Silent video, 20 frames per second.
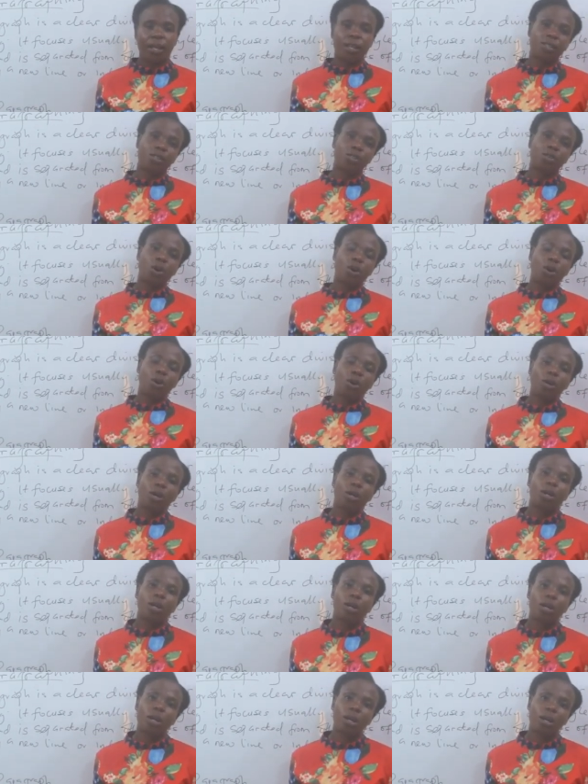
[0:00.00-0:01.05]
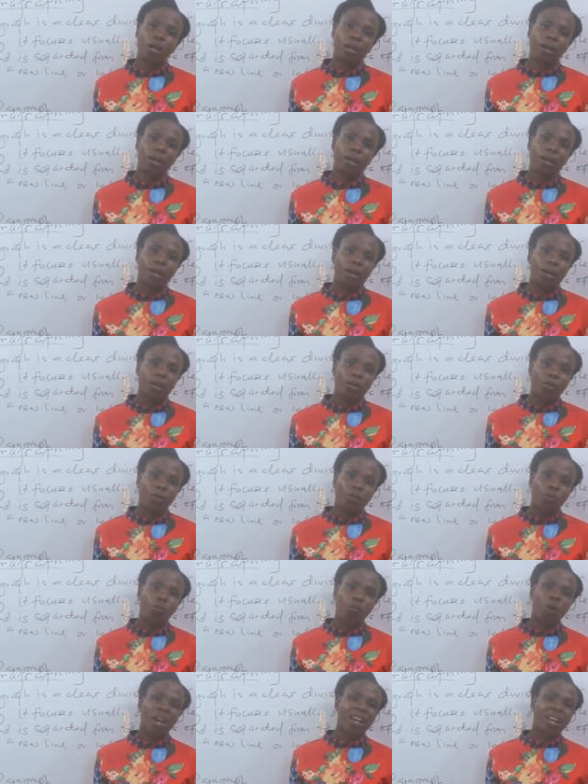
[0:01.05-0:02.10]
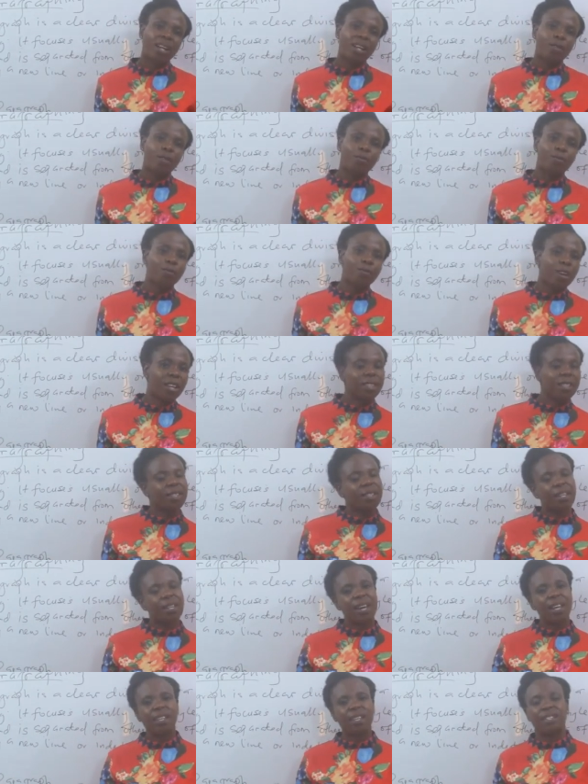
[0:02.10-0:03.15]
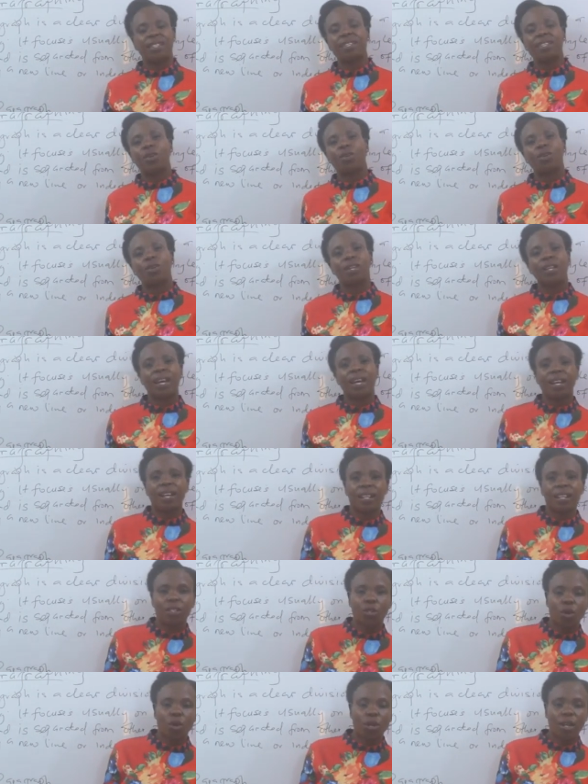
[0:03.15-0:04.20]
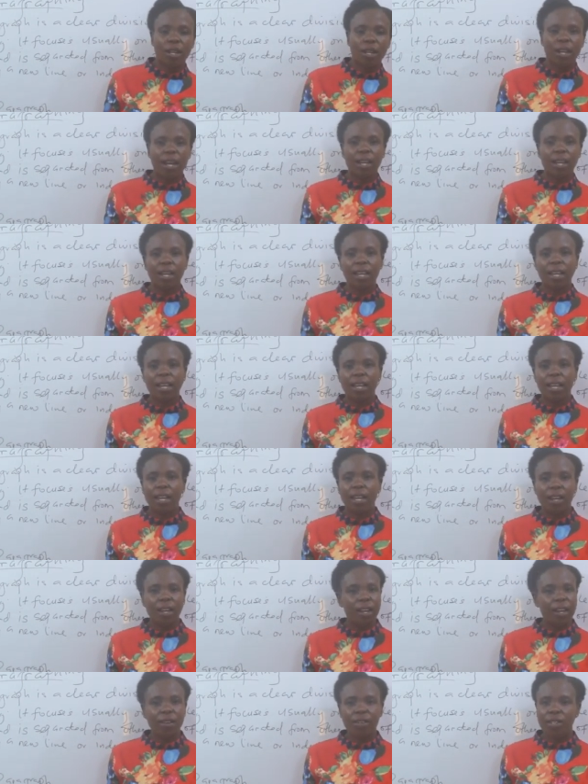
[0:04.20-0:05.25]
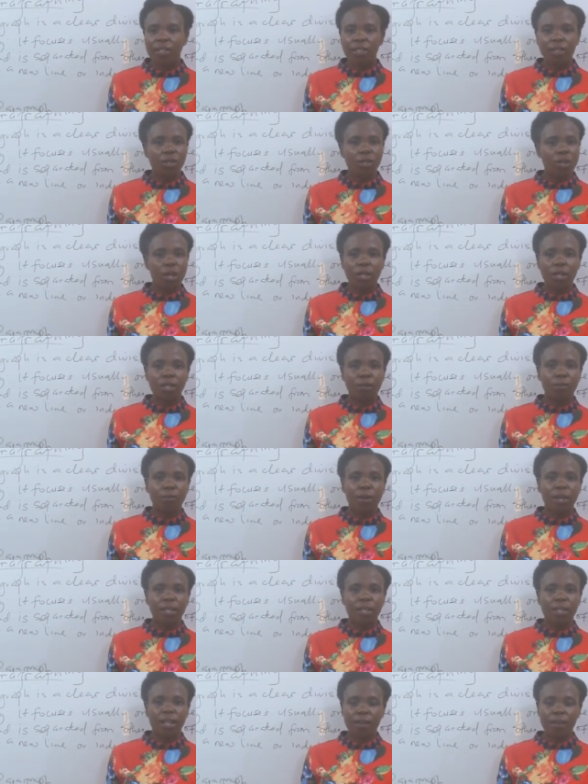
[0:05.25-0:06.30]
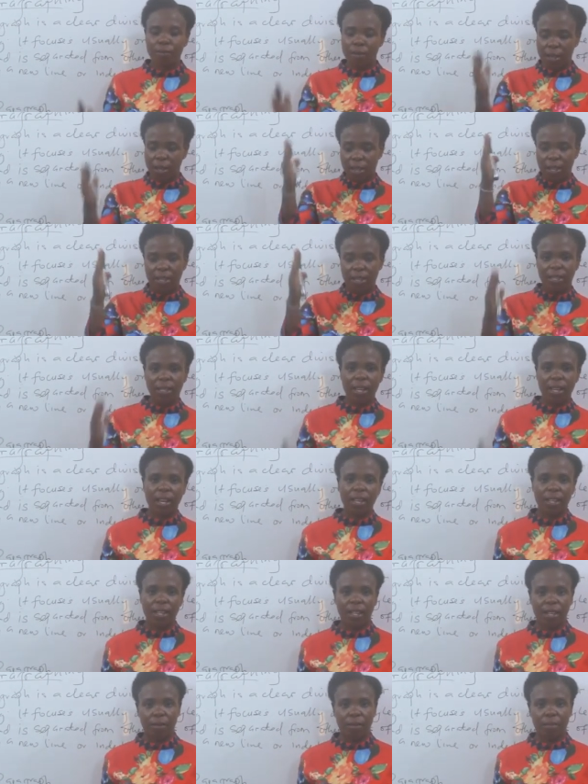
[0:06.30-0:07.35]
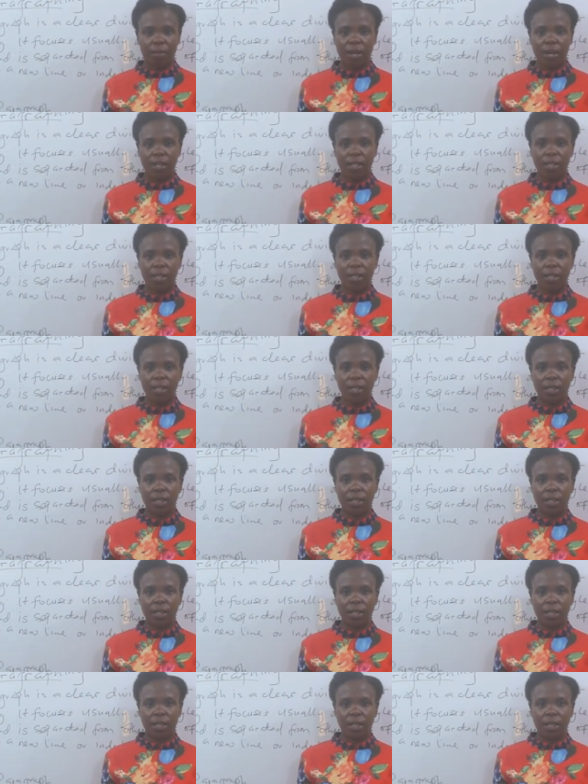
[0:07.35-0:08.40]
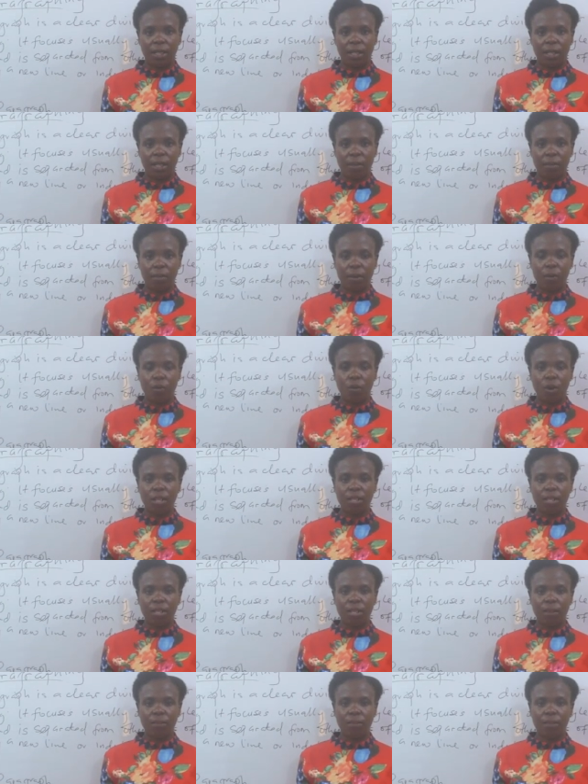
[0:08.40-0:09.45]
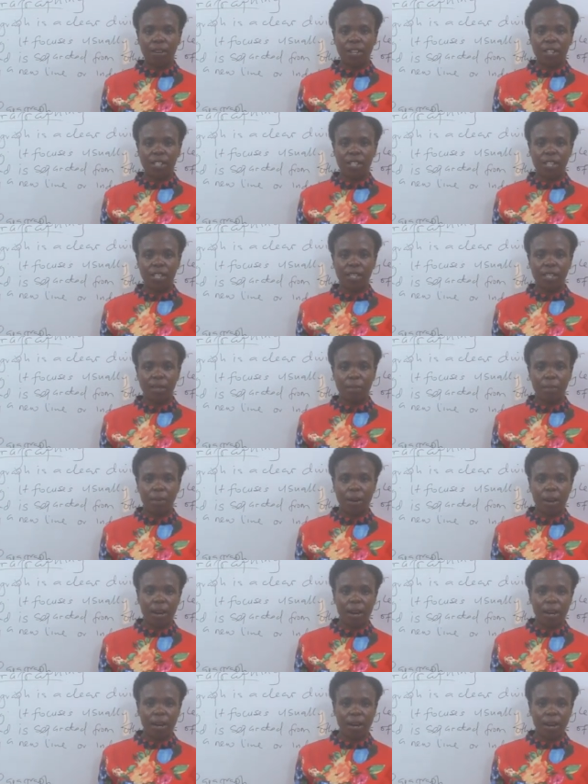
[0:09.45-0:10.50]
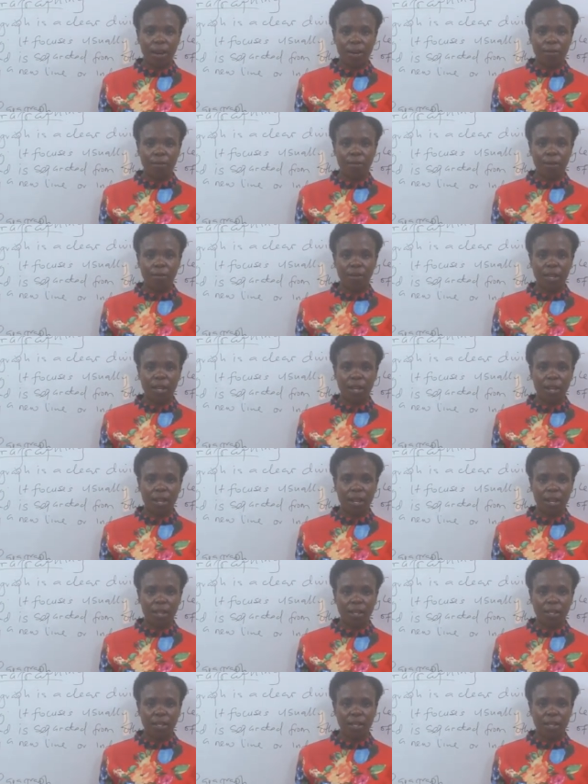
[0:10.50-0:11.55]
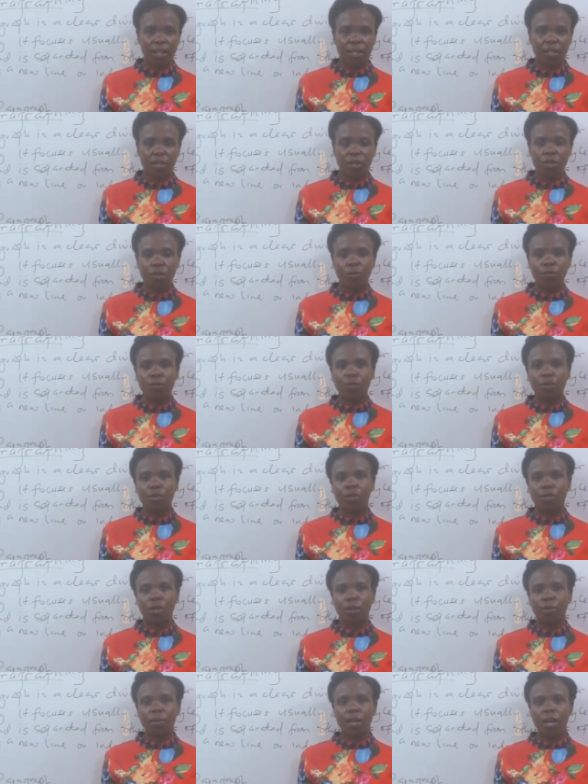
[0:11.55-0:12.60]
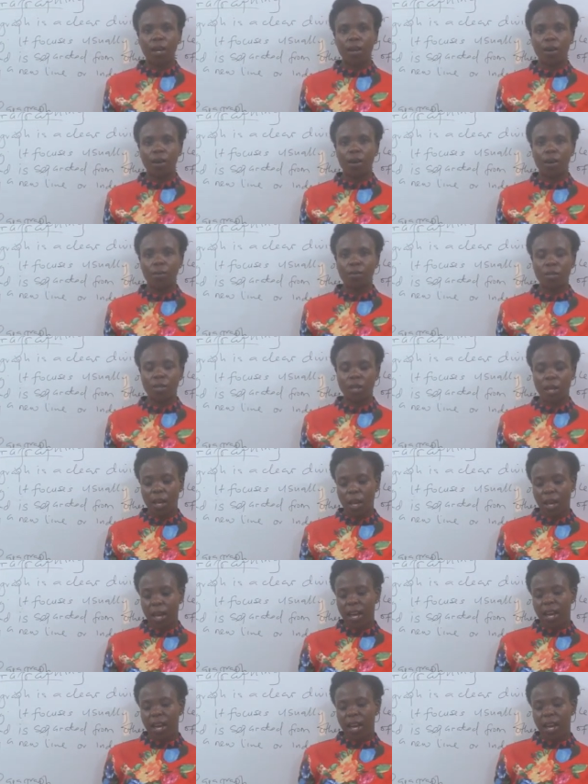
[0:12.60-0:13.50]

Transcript: and so whether the first line the second line the third line there is no space. Everything starts in the margin. But what differentiates a paragraph from the next is the full stop that comes